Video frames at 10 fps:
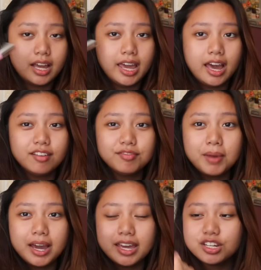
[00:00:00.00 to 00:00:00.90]
have
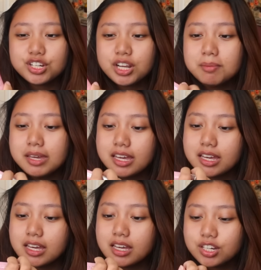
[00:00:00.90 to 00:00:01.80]
my
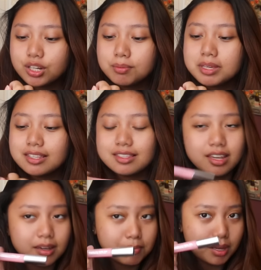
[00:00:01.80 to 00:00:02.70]
chubby
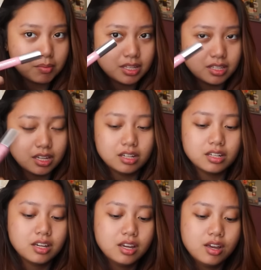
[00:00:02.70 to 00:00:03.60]
stick baby tint
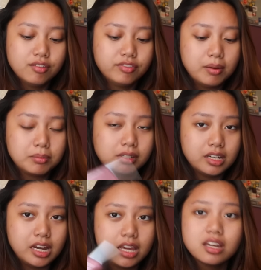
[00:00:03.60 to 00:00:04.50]
from
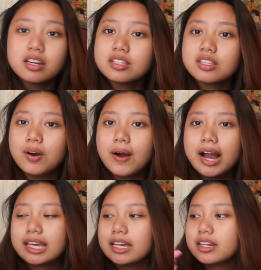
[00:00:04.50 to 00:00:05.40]
Clinique, so
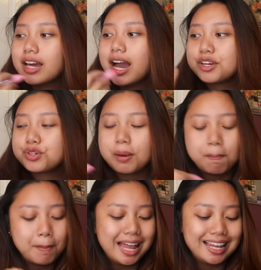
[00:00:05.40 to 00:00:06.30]
I can hydrate
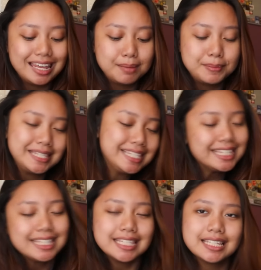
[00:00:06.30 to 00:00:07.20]
my lips
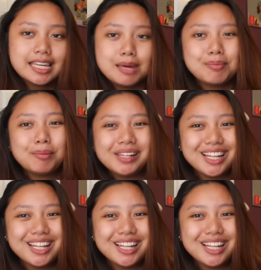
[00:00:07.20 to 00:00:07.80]
and keep them